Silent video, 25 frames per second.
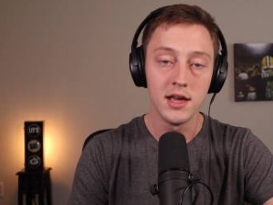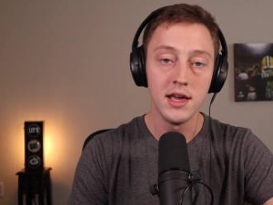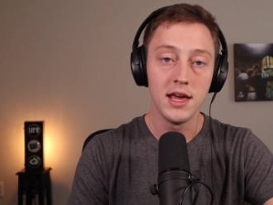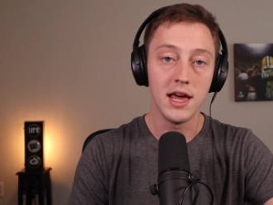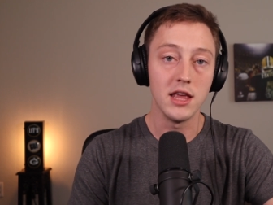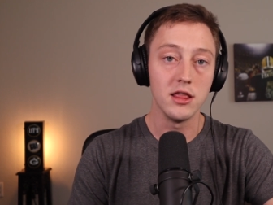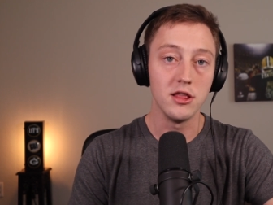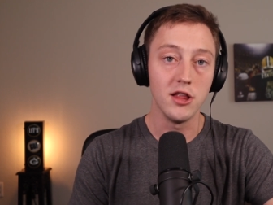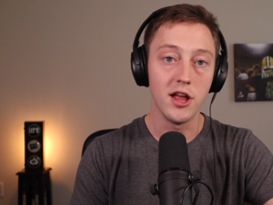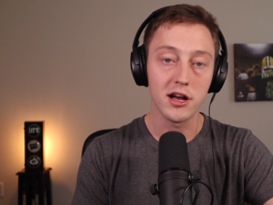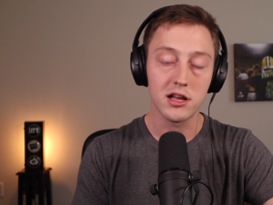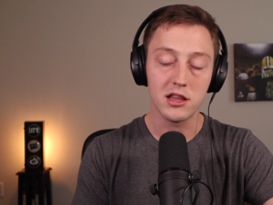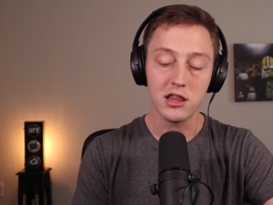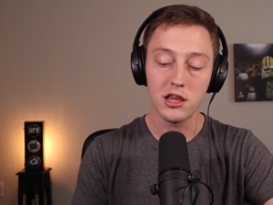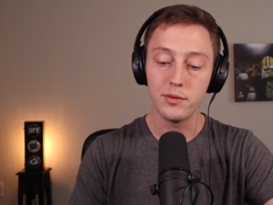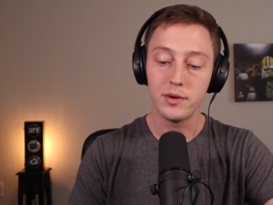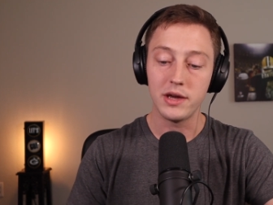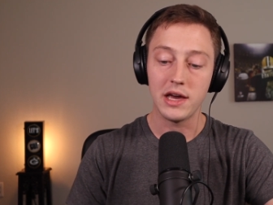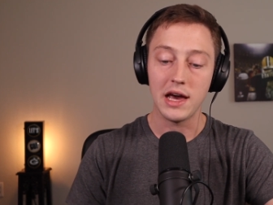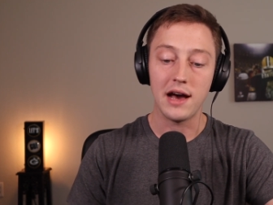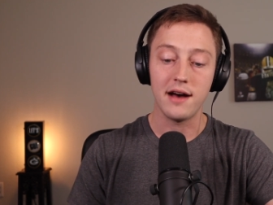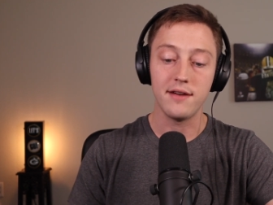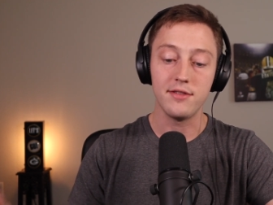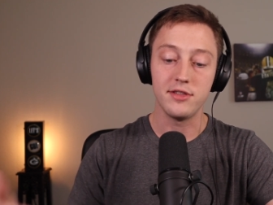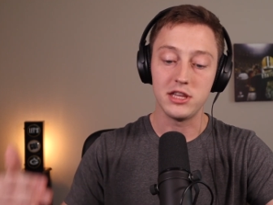And luckily we
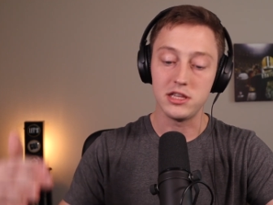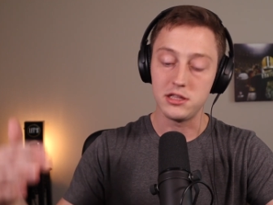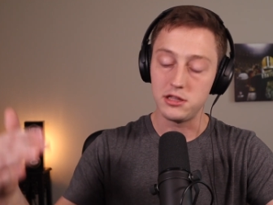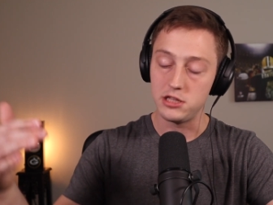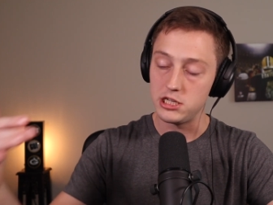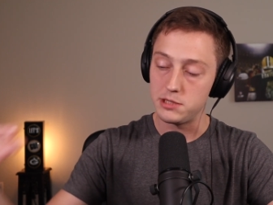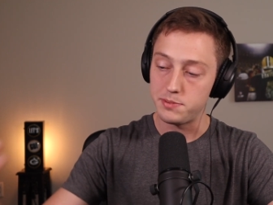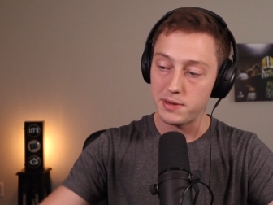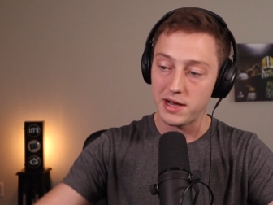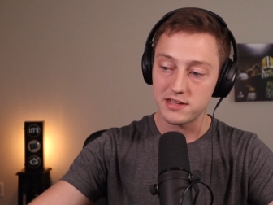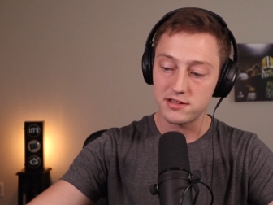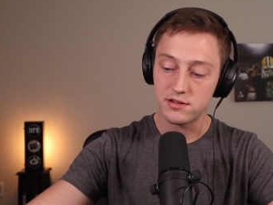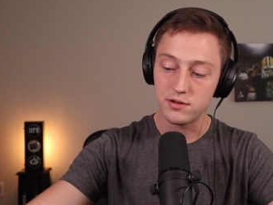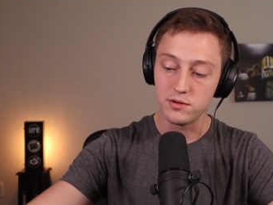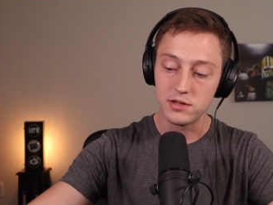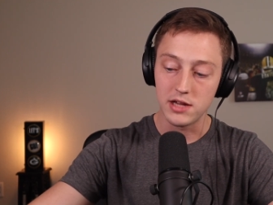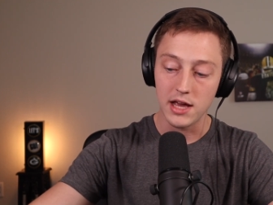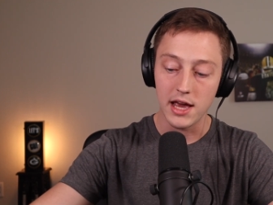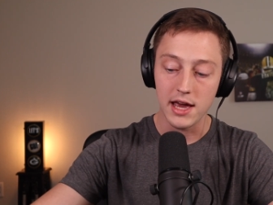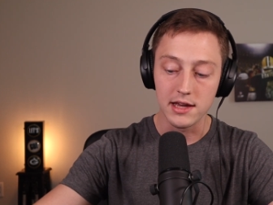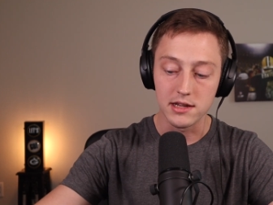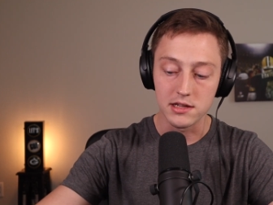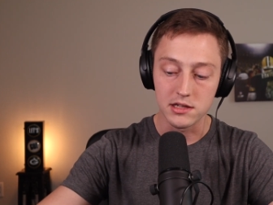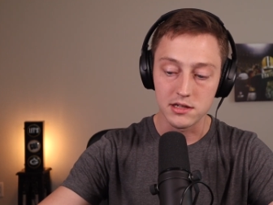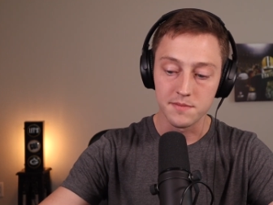have these past few
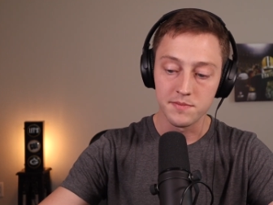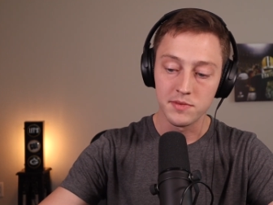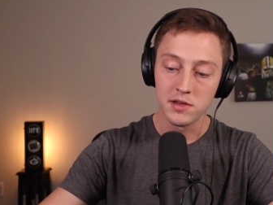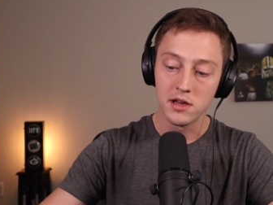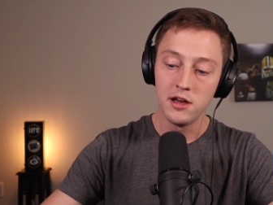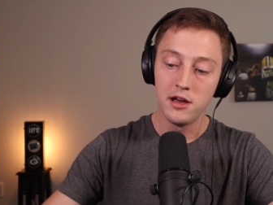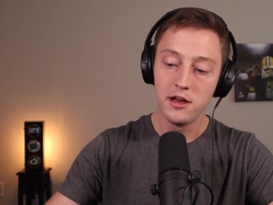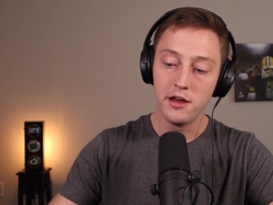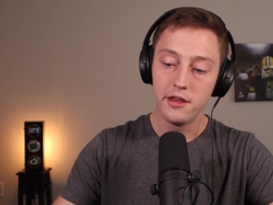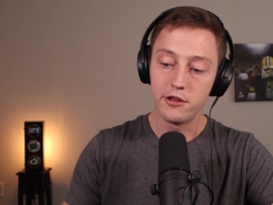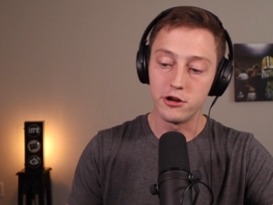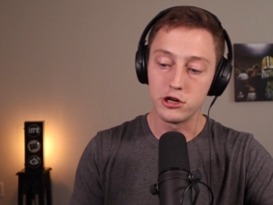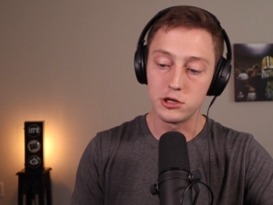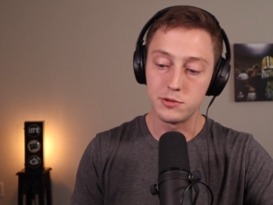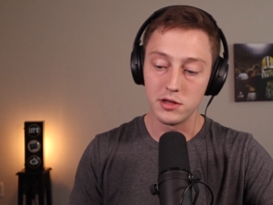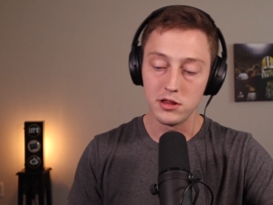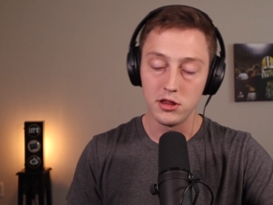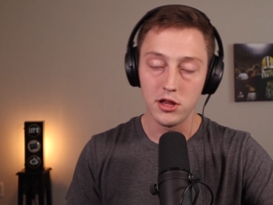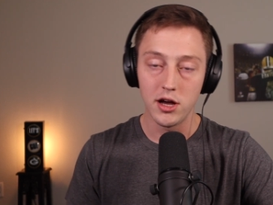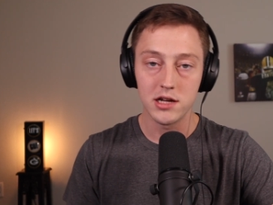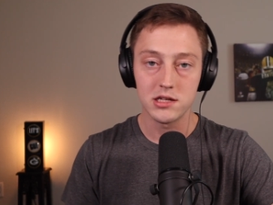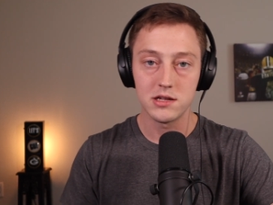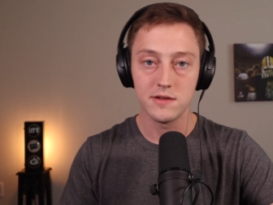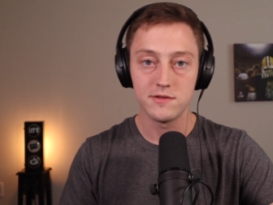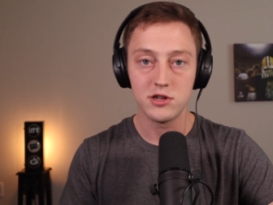days, there's been
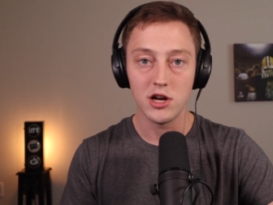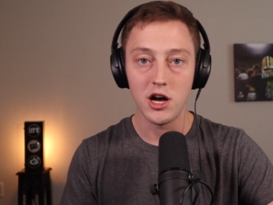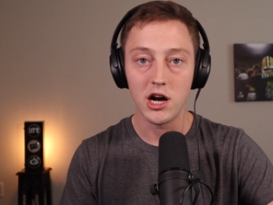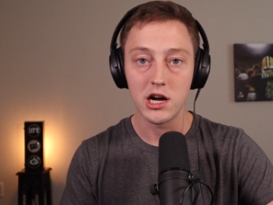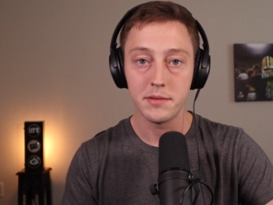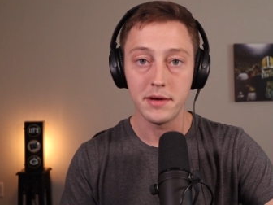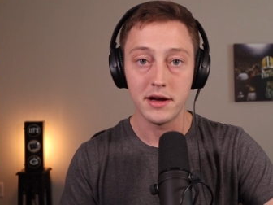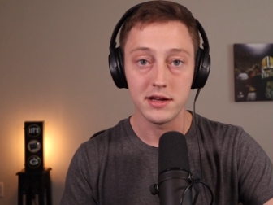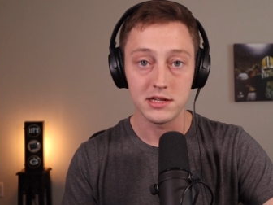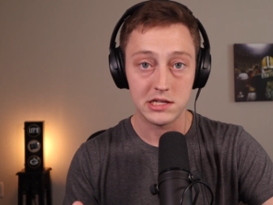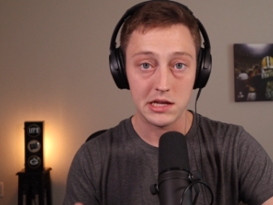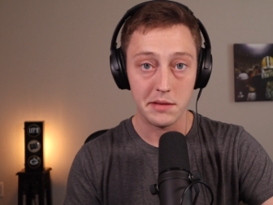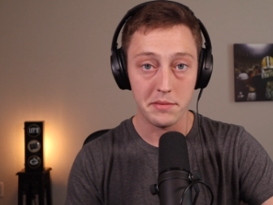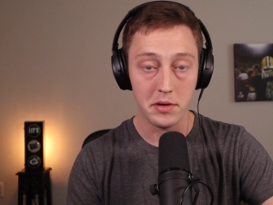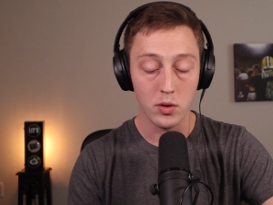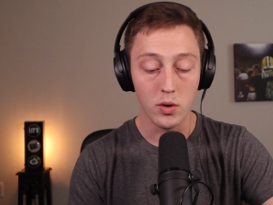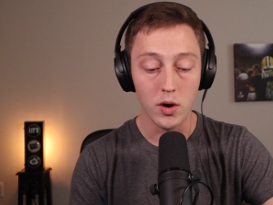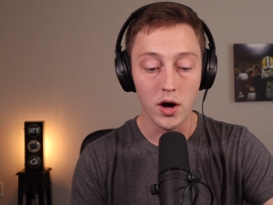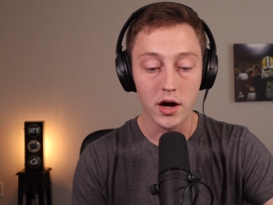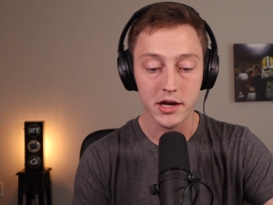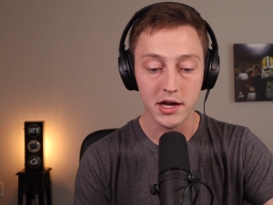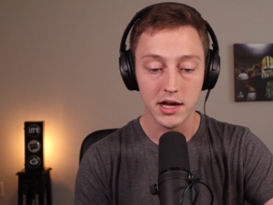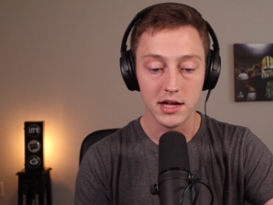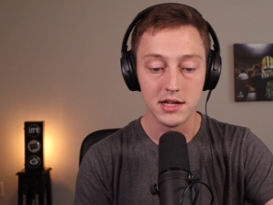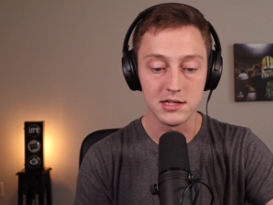lots of talk about Sammy
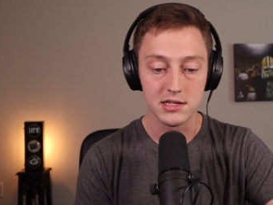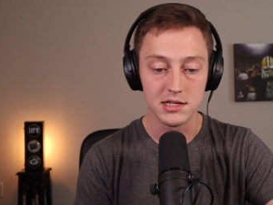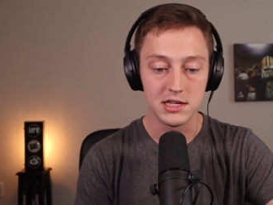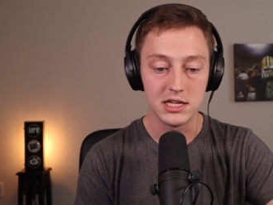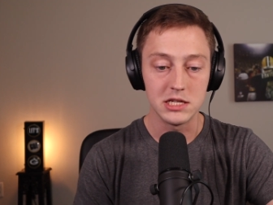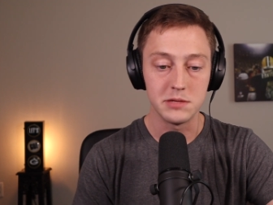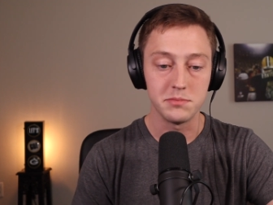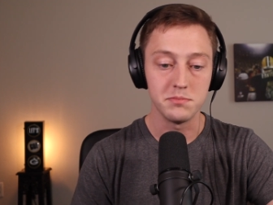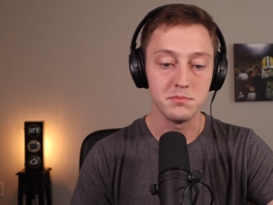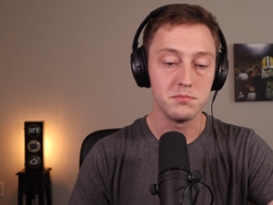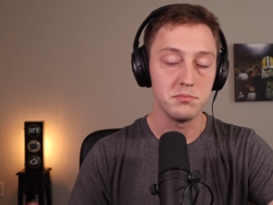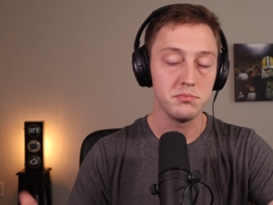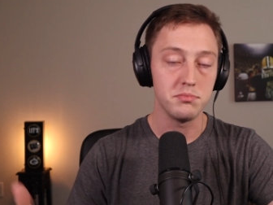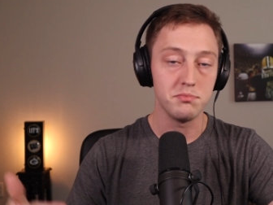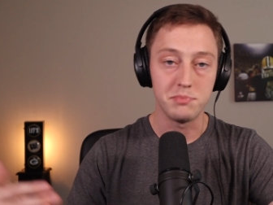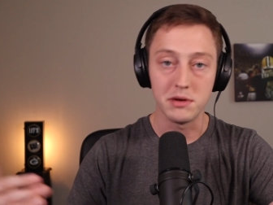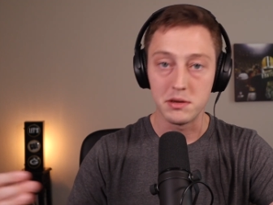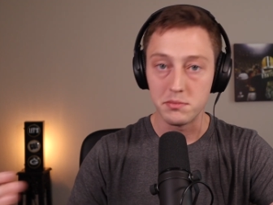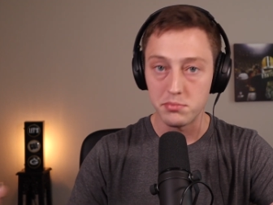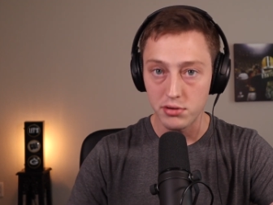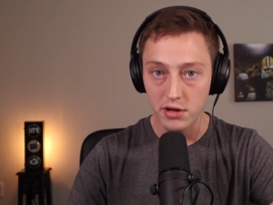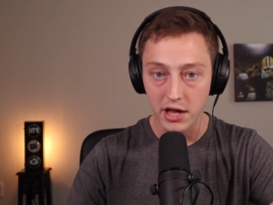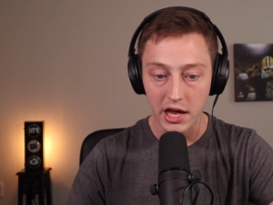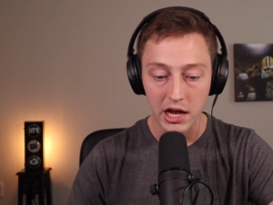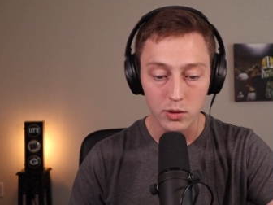Watkins and he's been
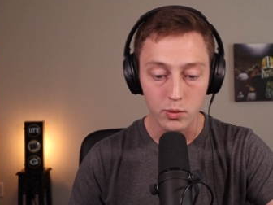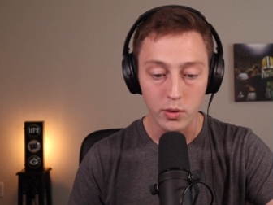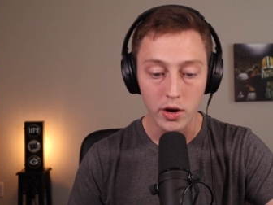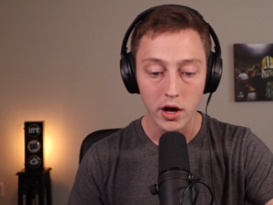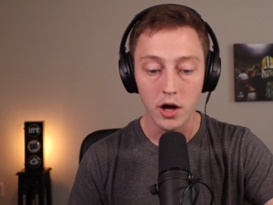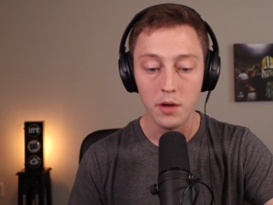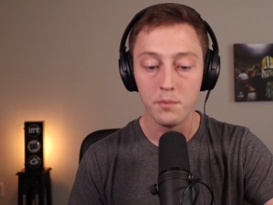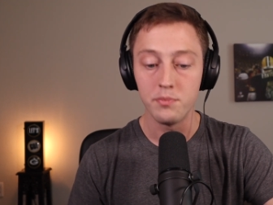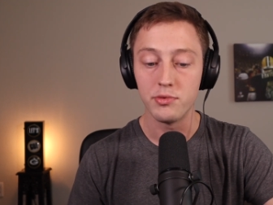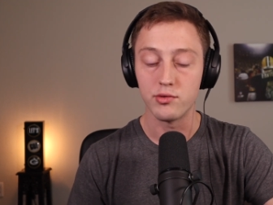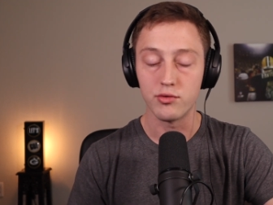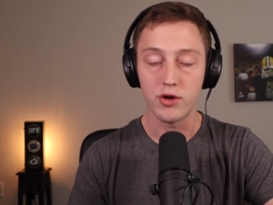playing well.